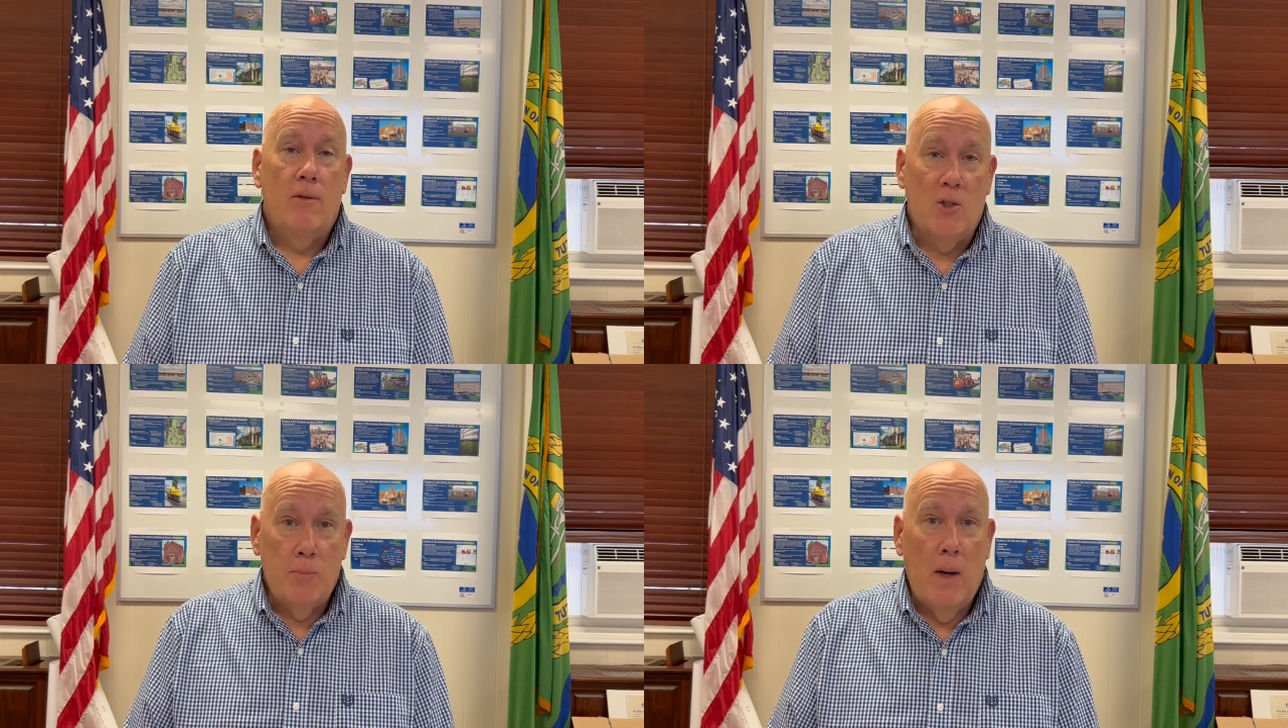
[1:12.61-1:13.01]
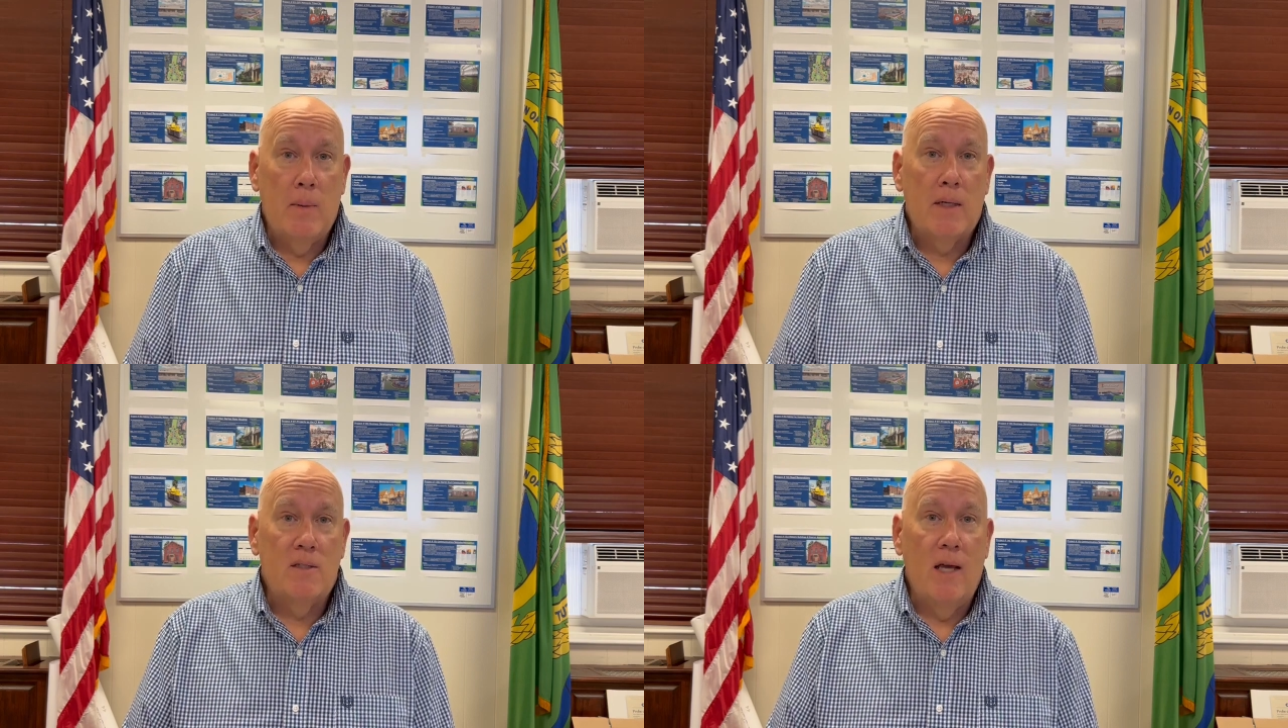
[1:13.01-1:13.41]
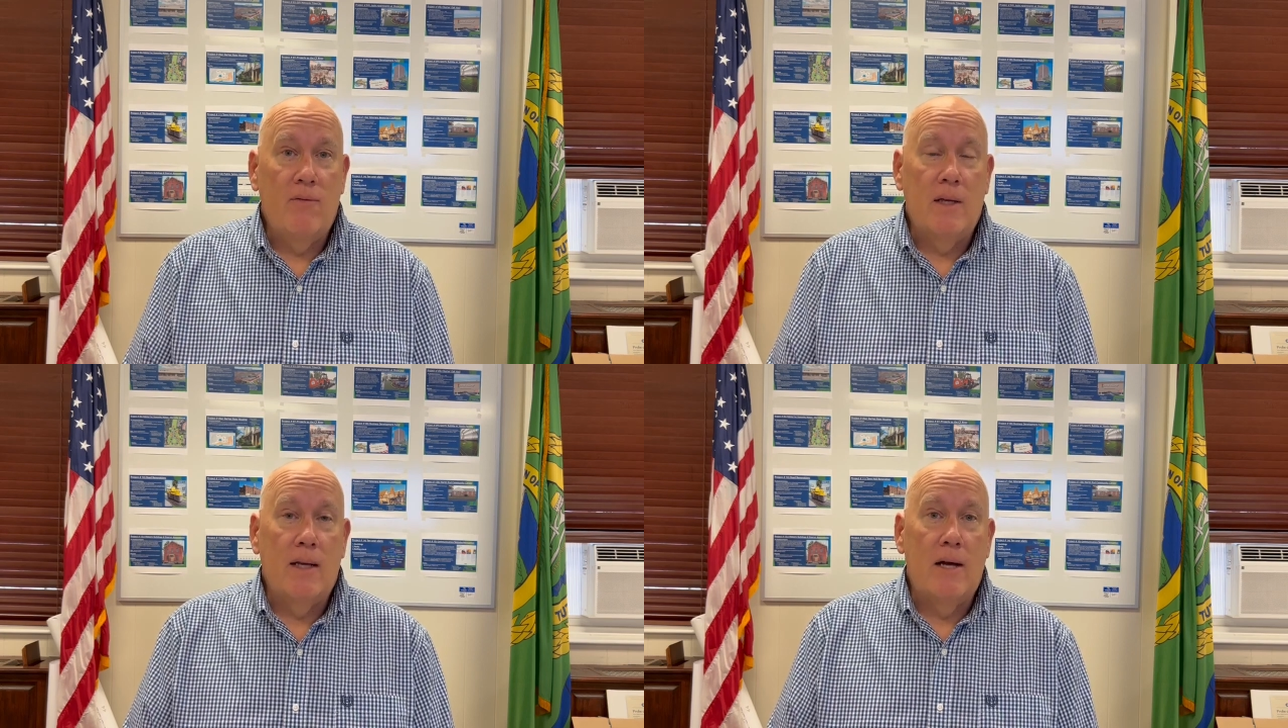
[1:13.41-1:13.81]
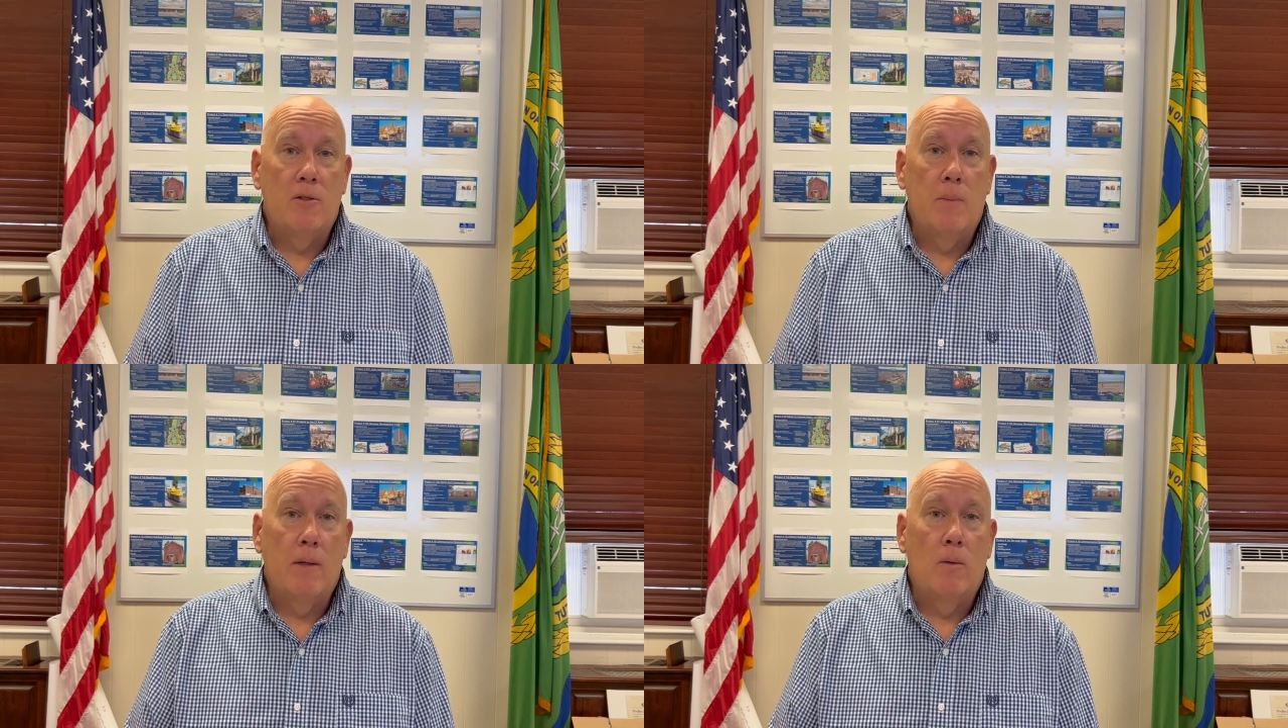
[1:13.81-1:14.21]
This public safety
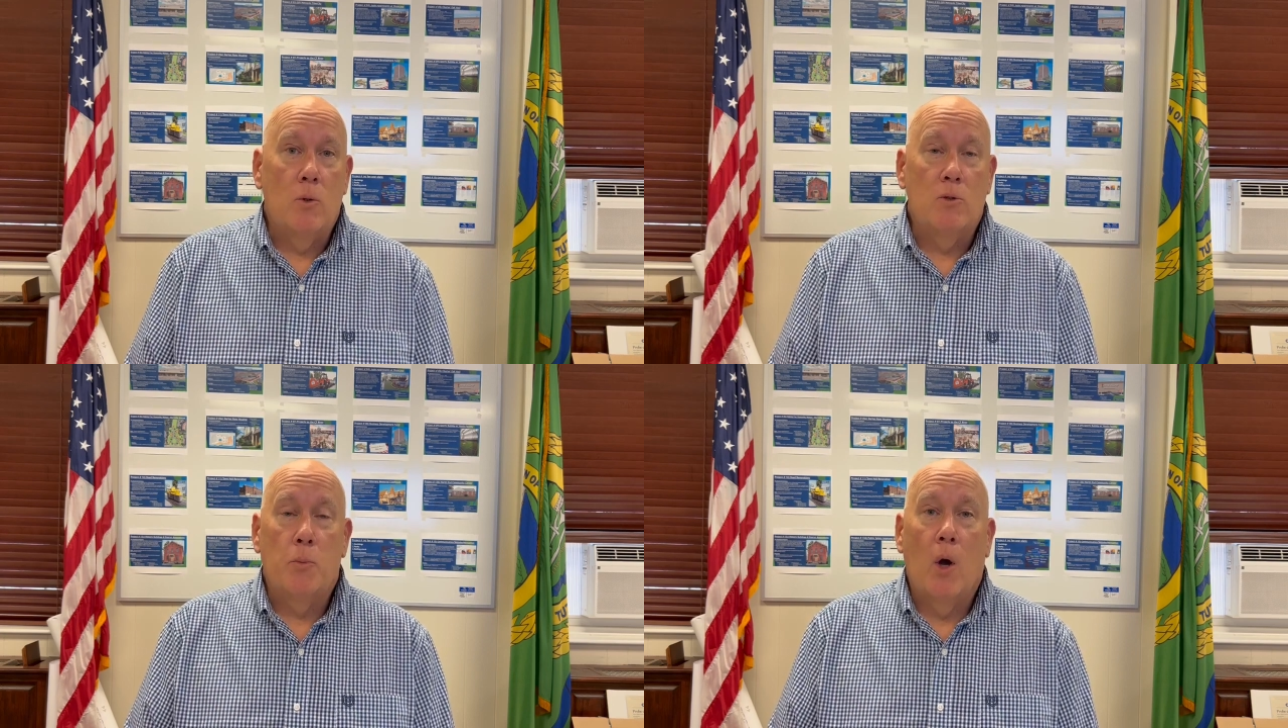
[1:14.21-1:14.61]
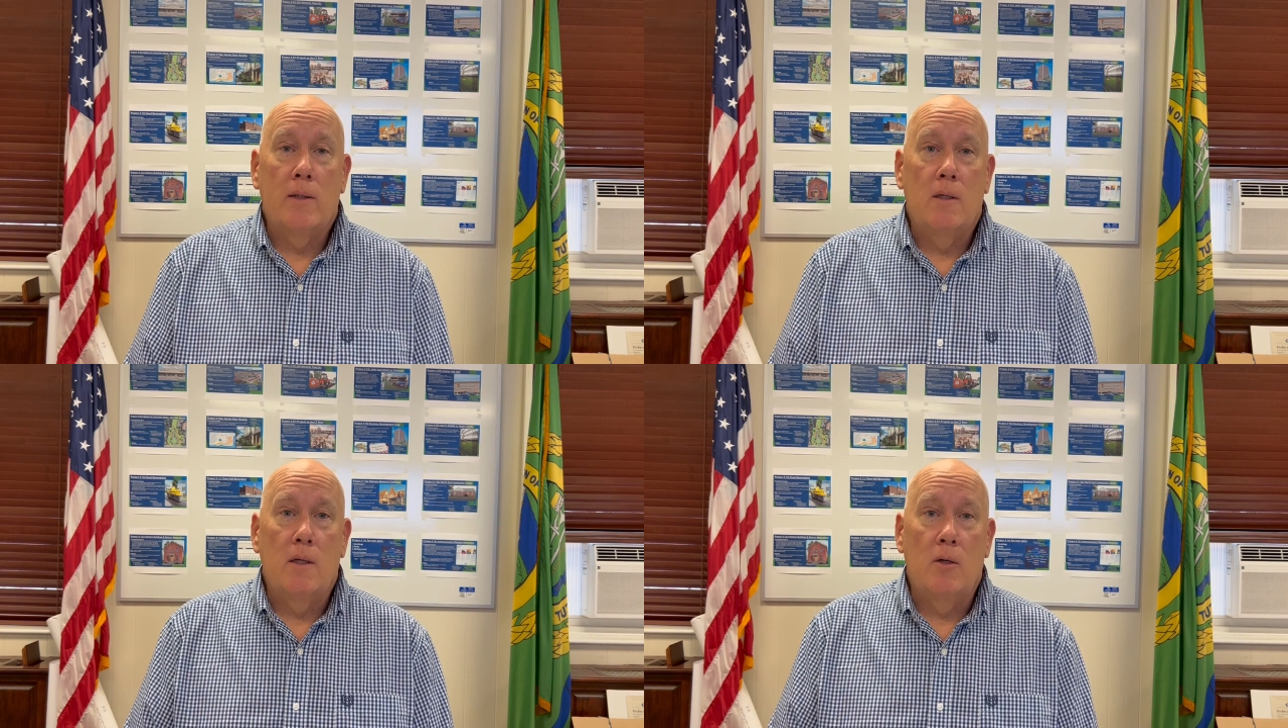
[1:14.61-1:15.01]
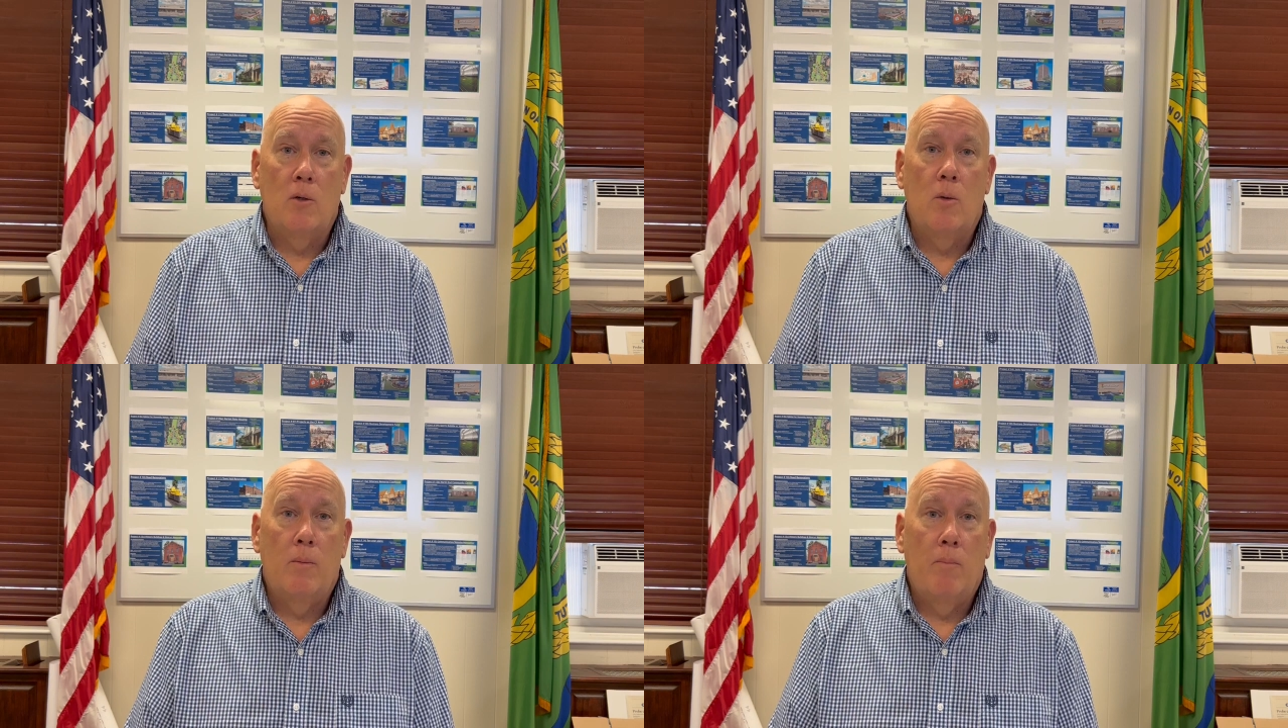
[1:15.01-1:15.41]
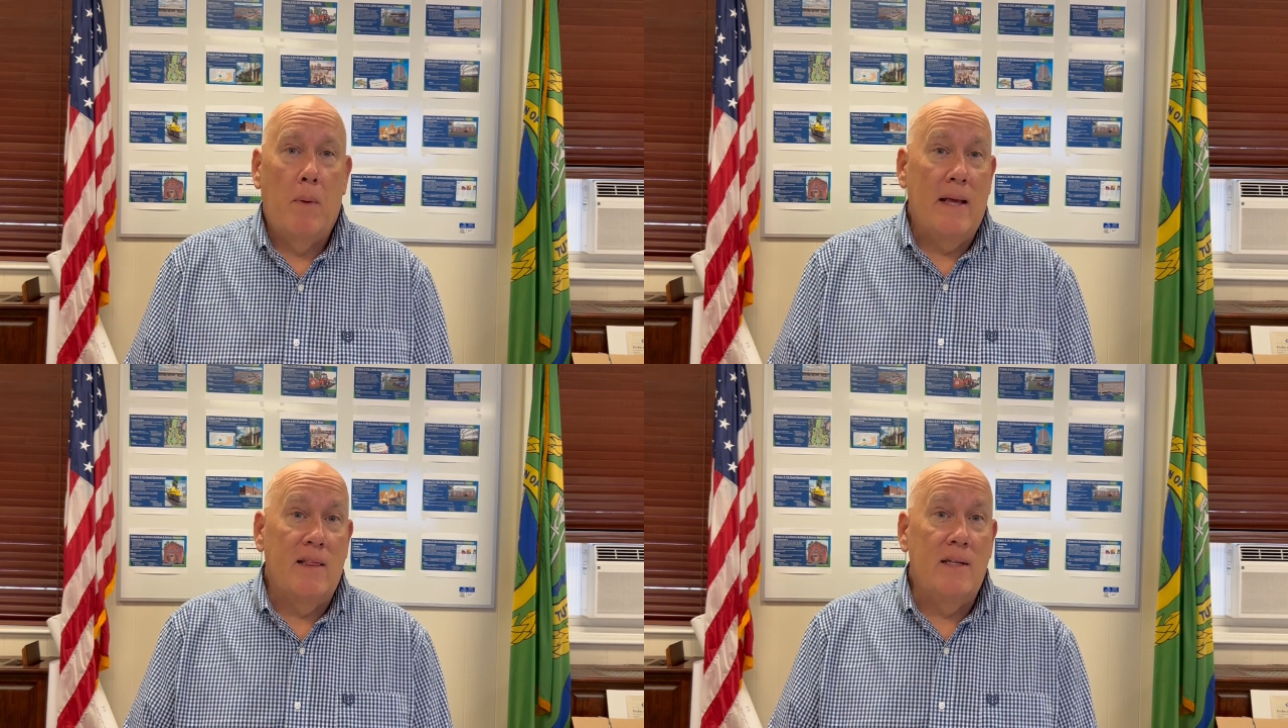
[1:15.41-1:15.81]
announcement was brought to you
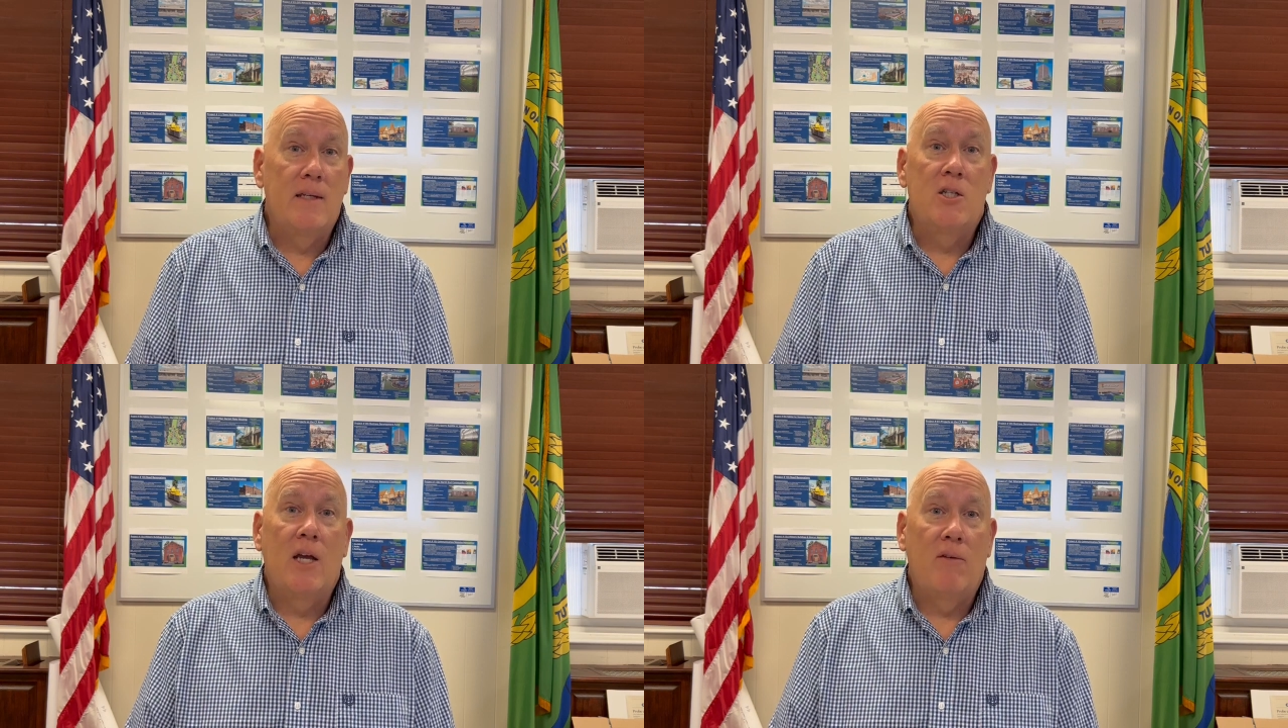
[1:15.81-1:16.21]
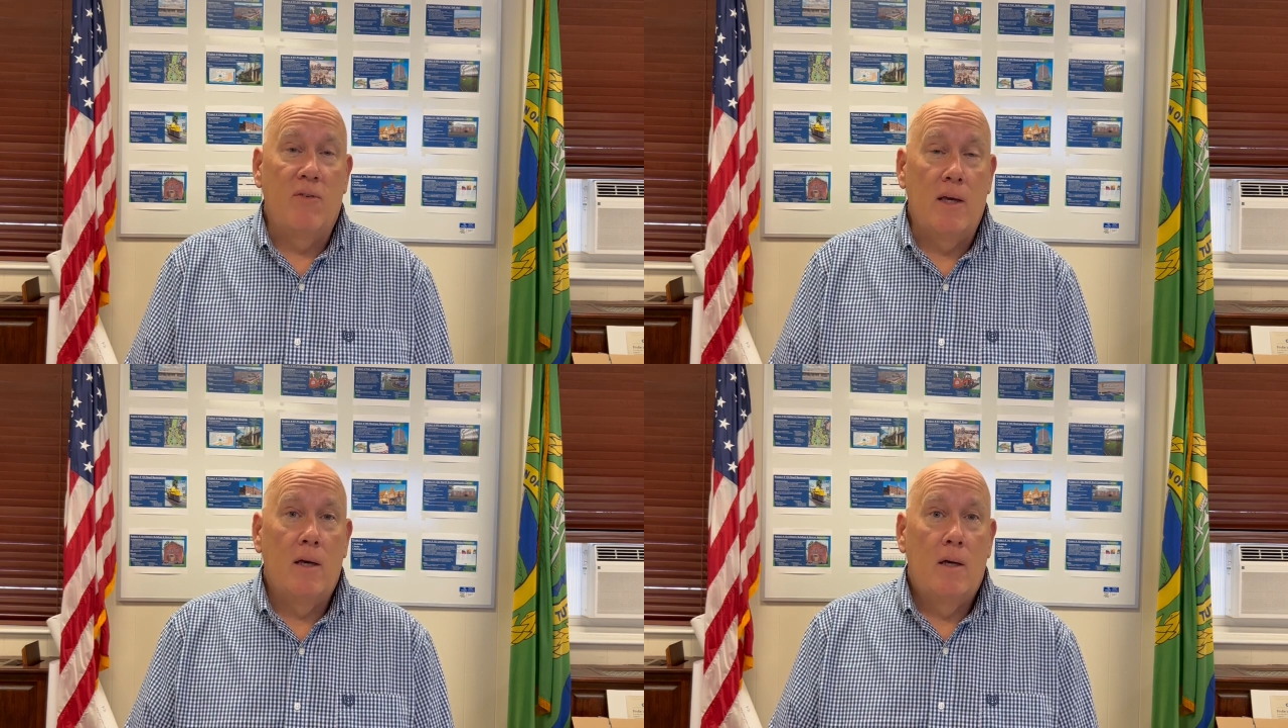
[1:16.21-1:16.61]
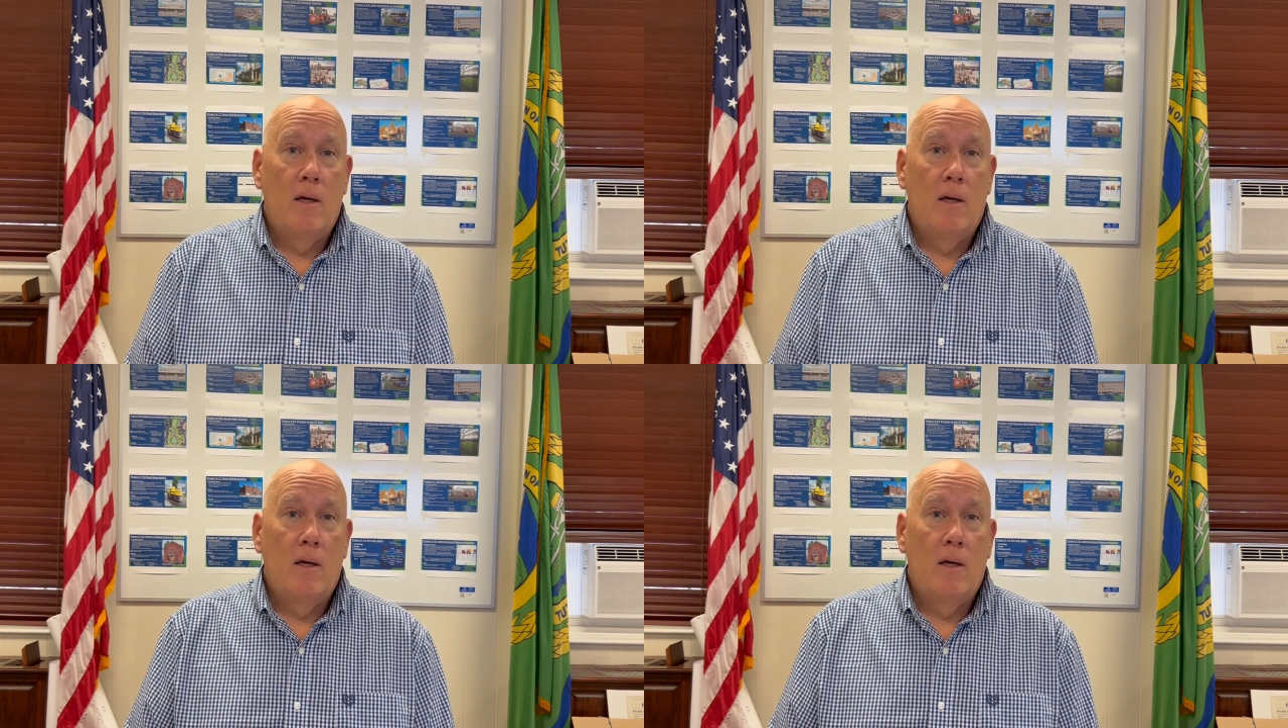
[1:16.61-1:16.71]
by Linda Chafee,